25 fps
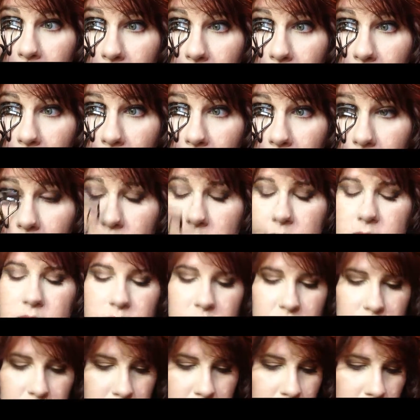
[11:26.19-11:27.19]
a,
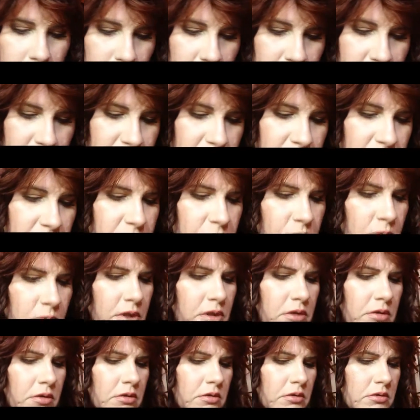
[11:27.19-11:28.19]
what is this one?